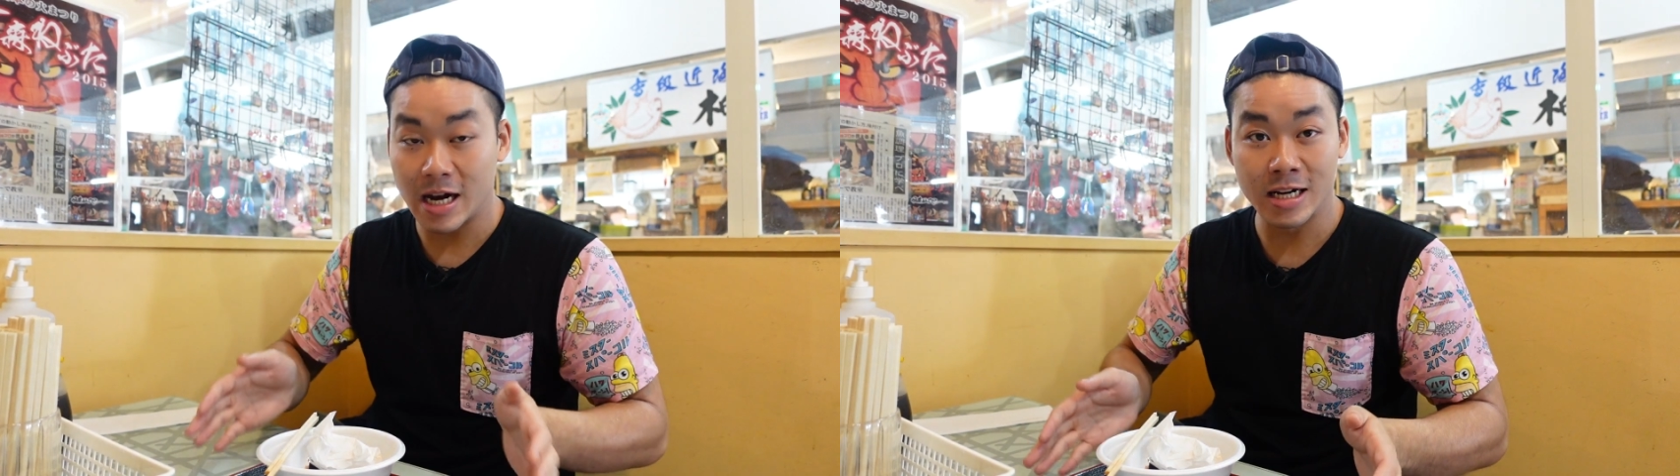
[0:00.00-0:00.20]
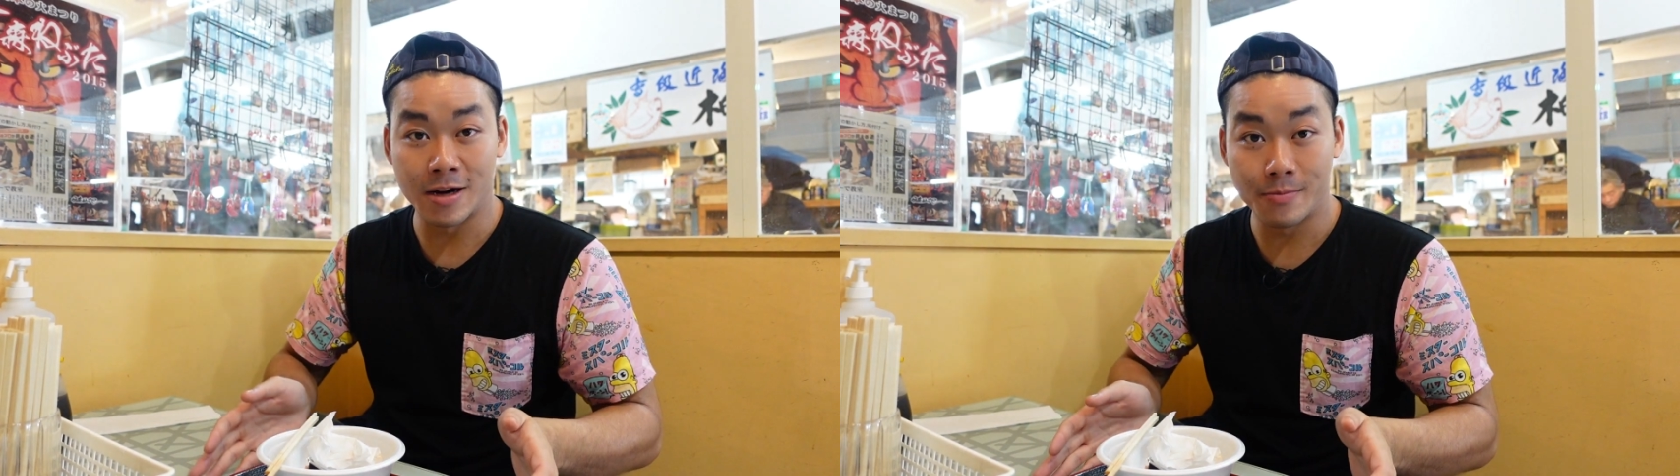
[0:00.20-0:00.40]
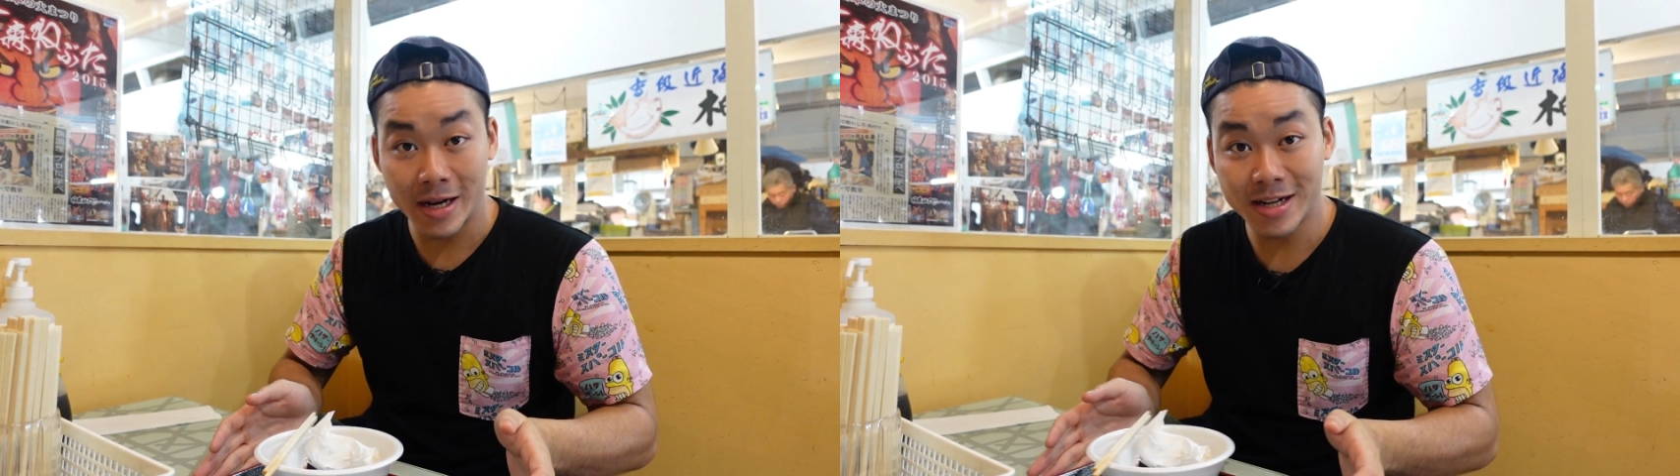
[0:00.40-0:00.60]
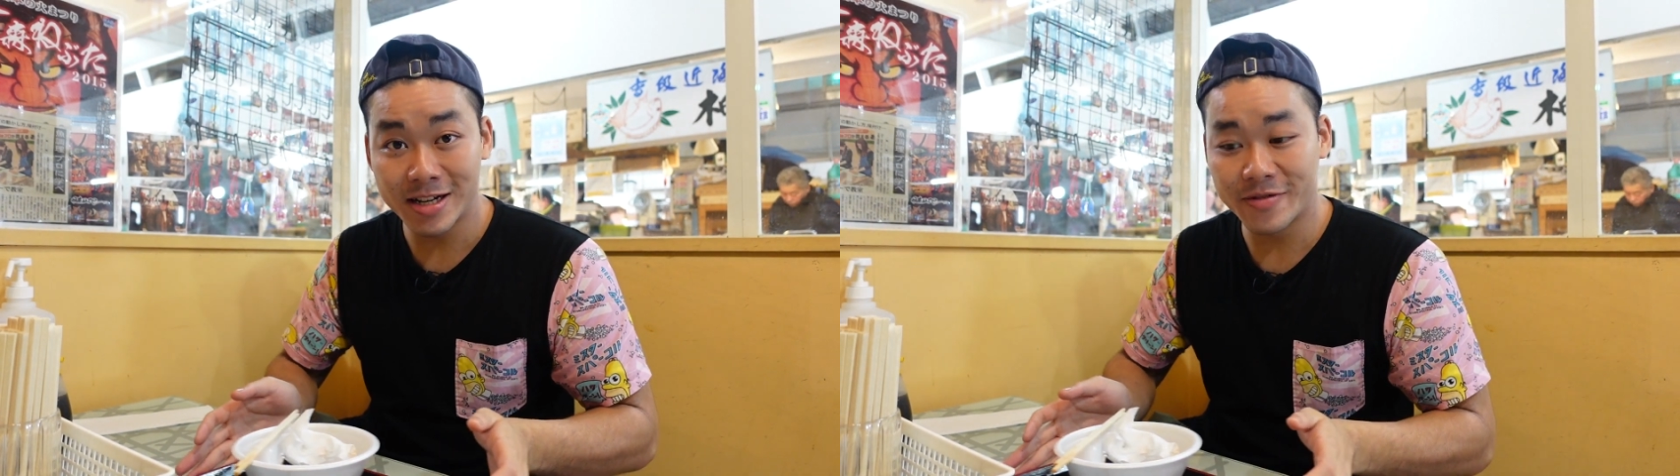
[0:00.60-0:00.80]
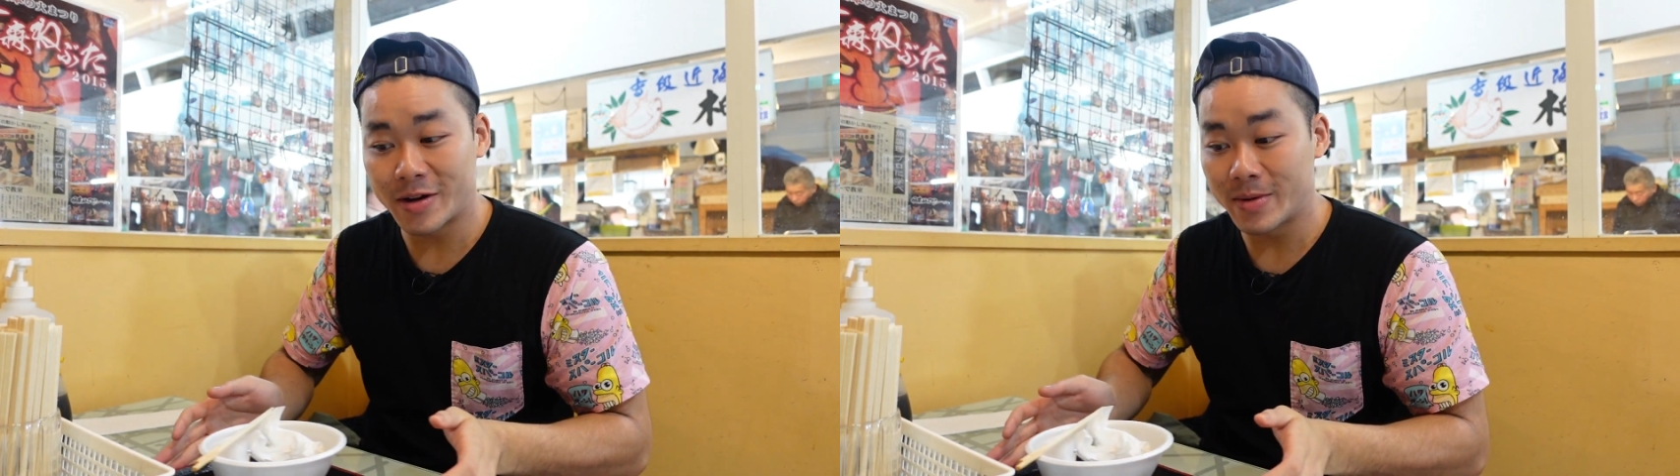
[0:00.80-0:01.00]
I'd come back
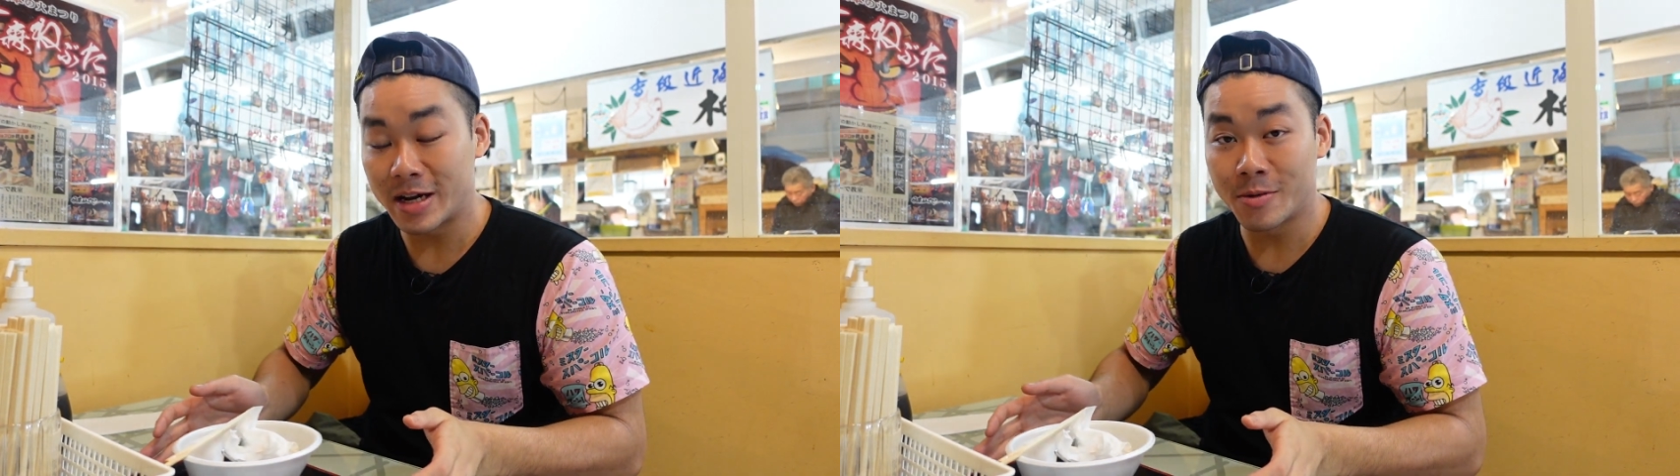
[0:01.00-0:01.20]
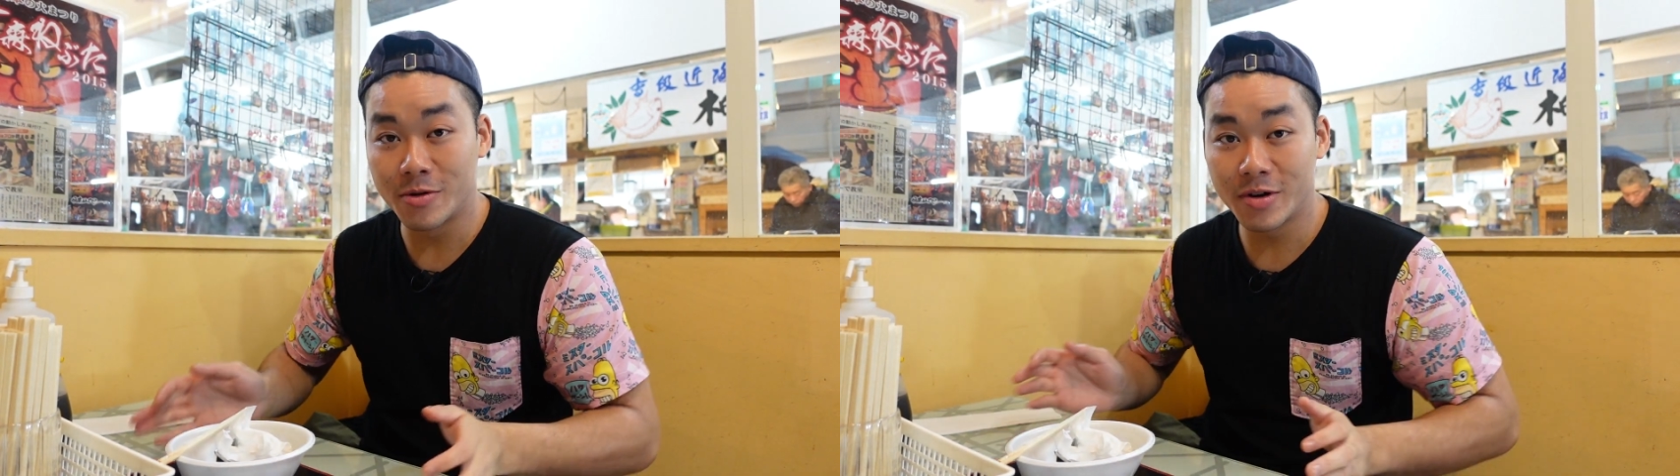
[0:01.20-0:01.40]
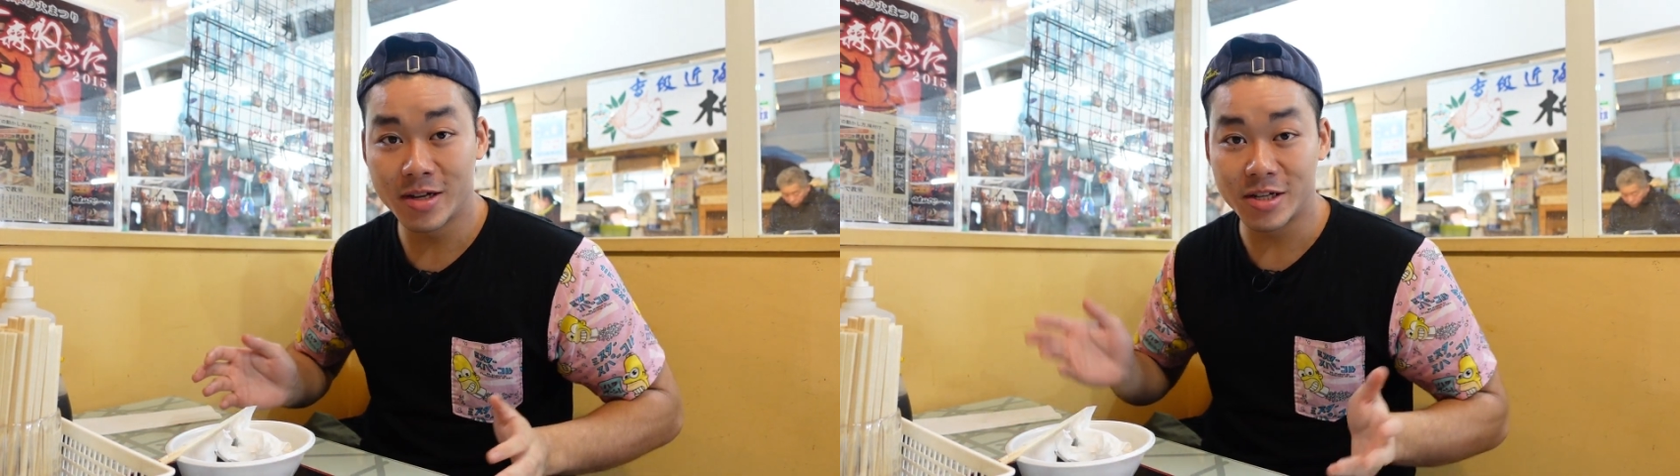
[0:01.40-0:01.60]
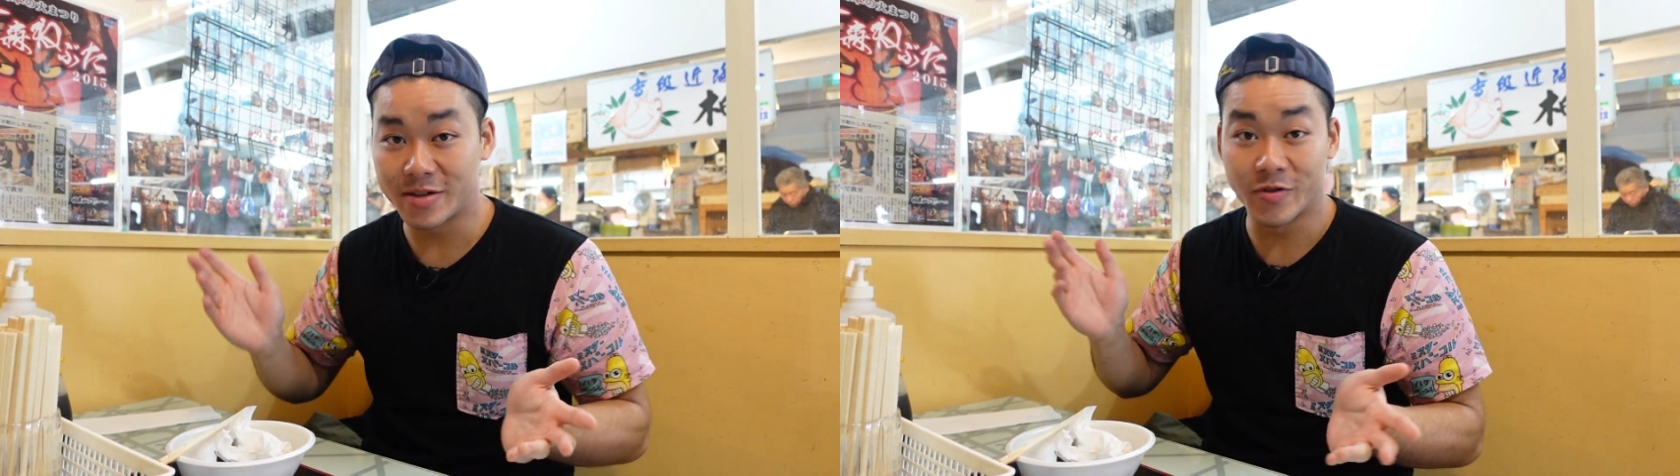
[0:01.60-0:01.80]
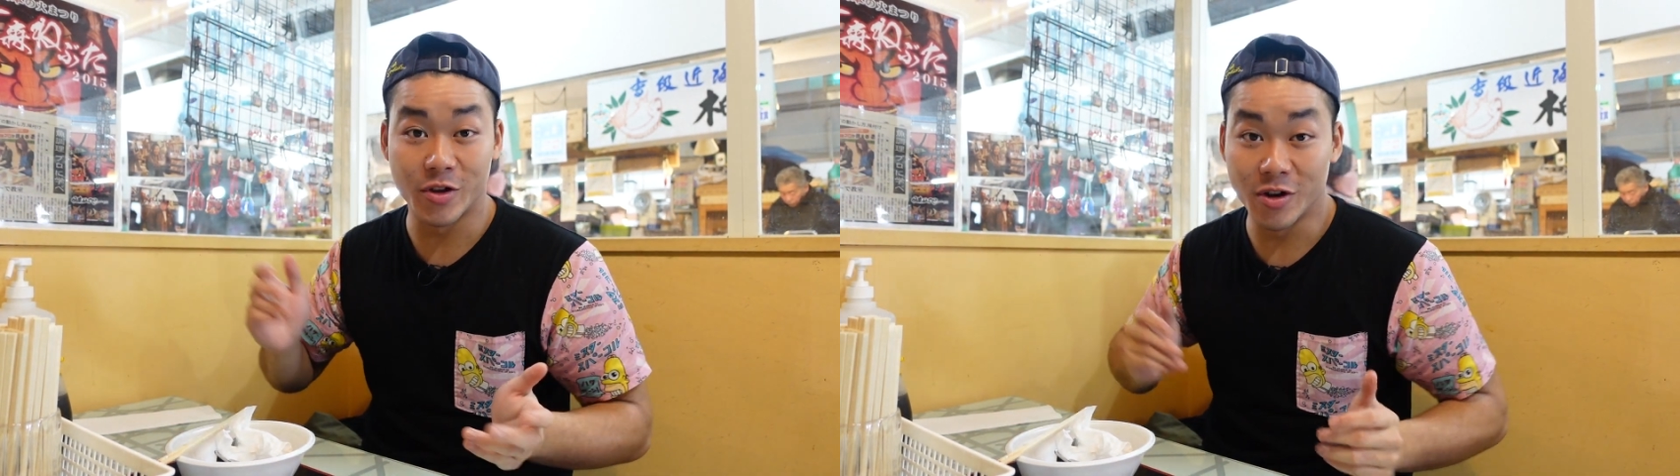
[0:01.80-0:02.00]
if I'm in Aomori, just
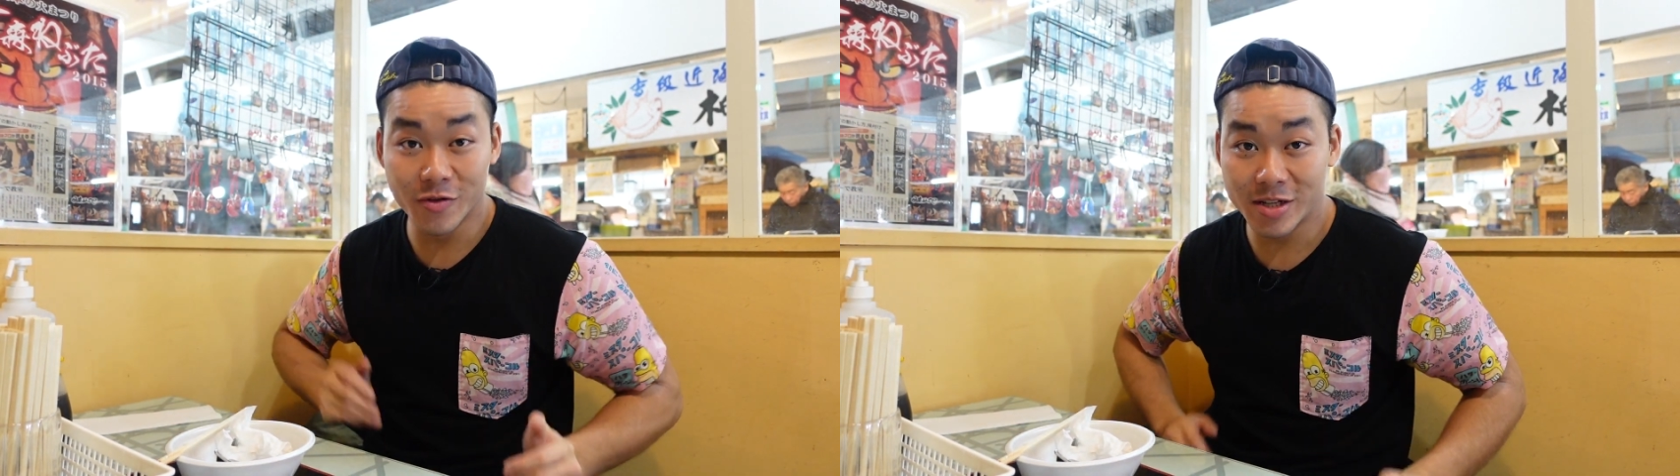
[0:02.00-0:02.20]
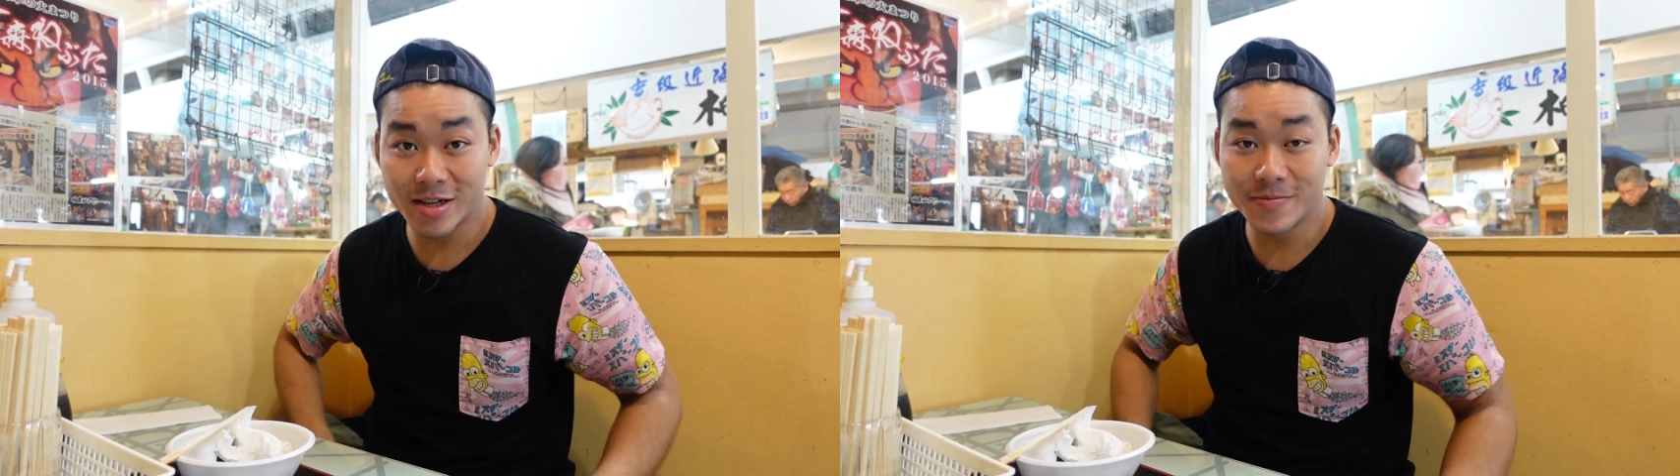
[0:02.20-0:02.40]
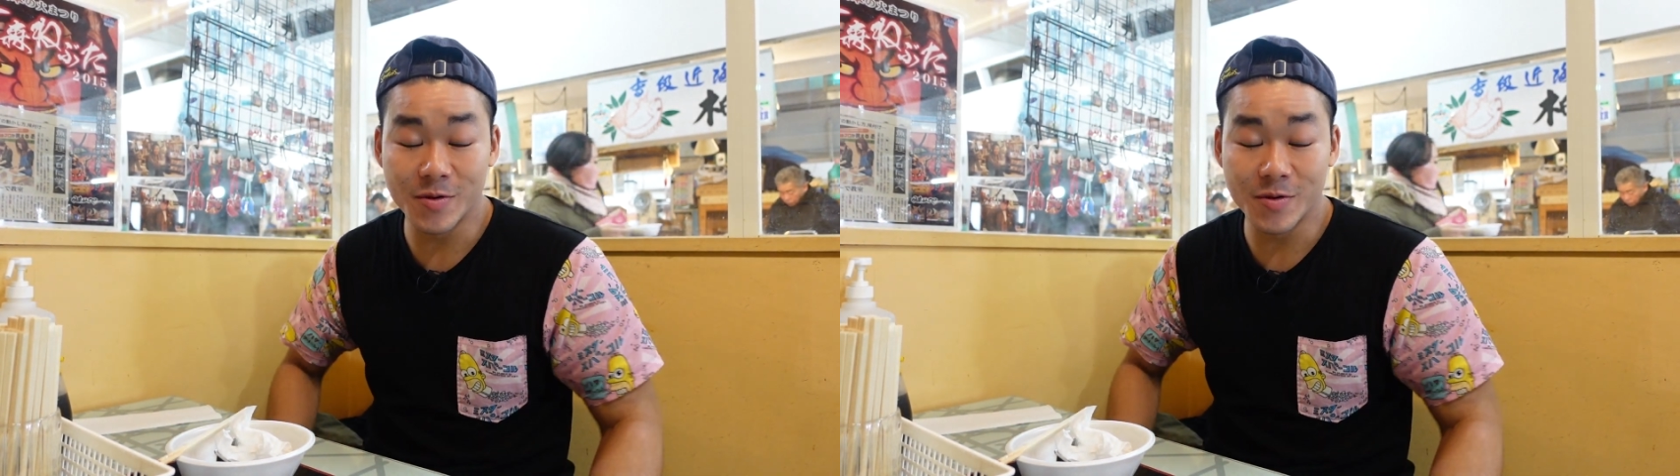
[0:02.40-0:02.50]
for the novelty,